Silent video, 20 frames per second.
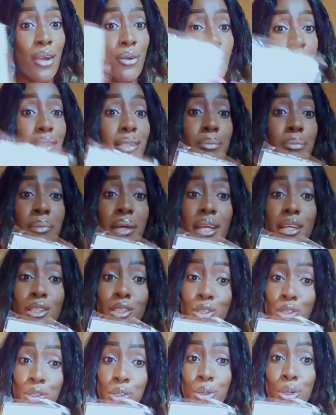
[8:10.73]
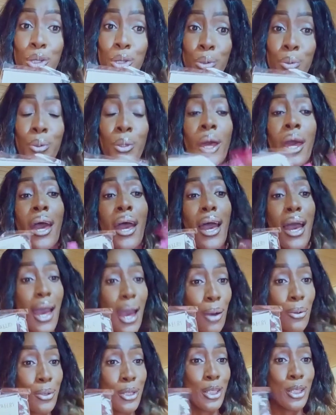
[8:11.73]
earrings, but I'll show you
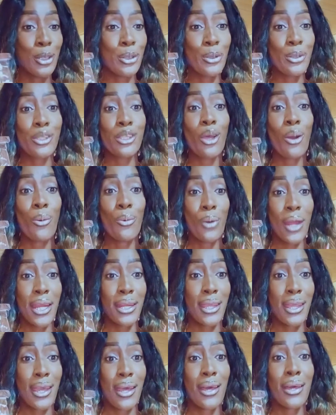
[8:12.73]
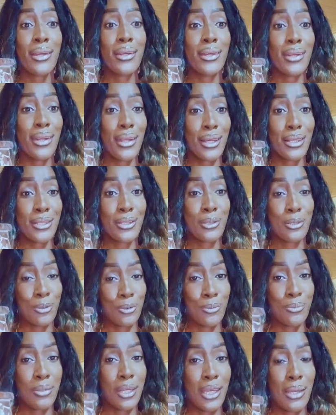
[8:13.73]
how it looks right here next
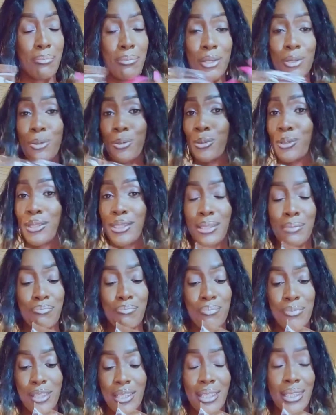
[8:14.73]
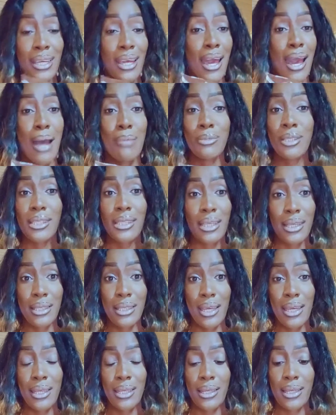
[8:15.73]
to me, because I'm just
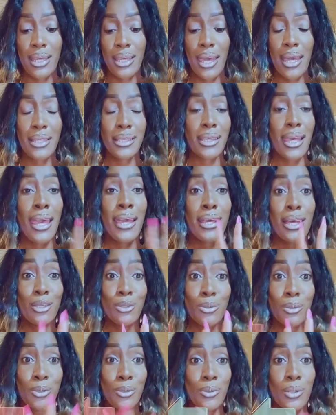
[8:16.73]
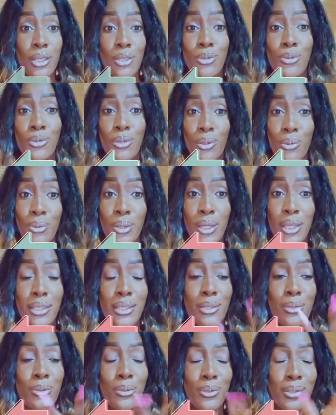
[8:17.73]
excited, guys. I can't wait to get to the
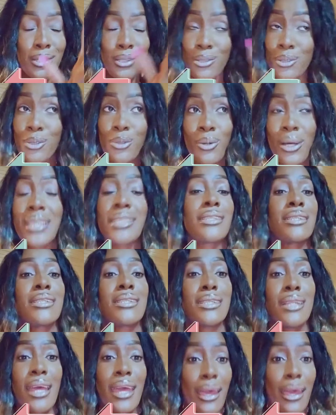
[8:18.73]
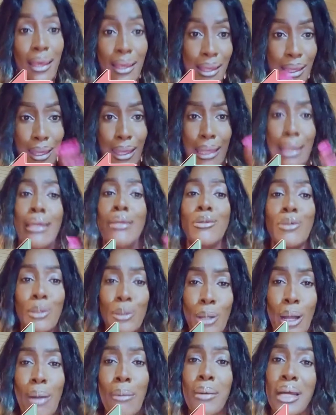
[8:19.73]
wigs, because those ones, like, you
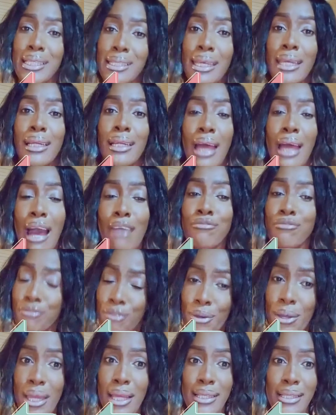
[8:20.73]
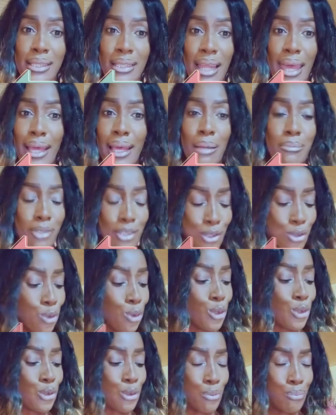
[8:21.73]
know how much I love wigs. Like, I'm just
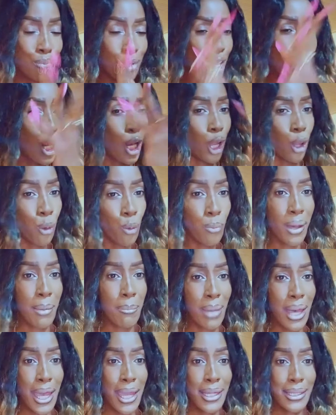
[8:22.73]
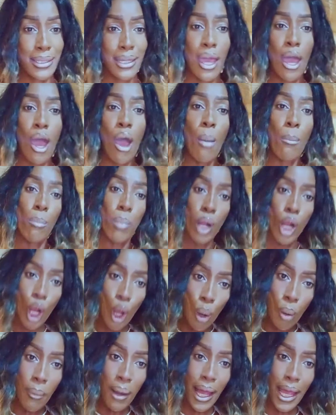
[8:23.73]
going to blow my mind,
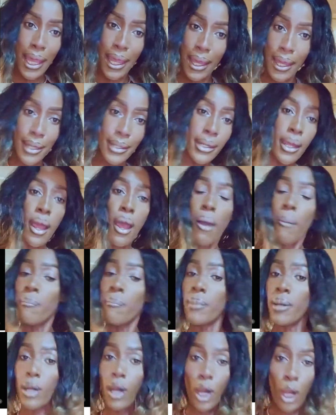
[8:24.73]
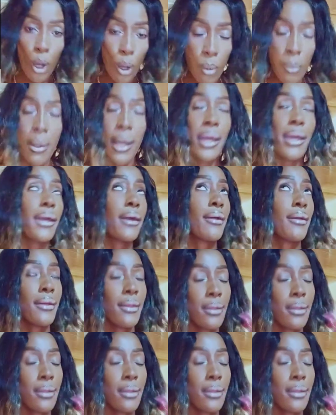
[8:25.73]
blow my head, blow my...